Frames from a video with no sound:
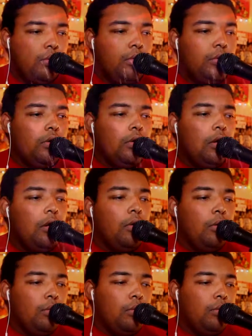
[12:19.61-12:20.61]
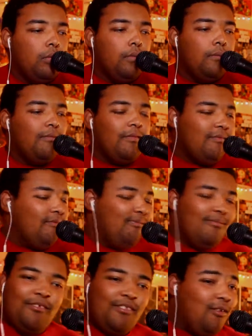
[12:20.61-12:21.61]
Which I think works pretty well, at least for
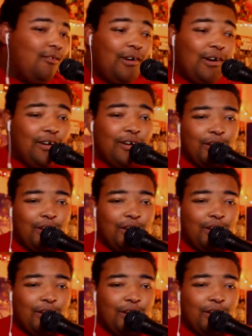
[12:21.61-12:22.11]
pacing.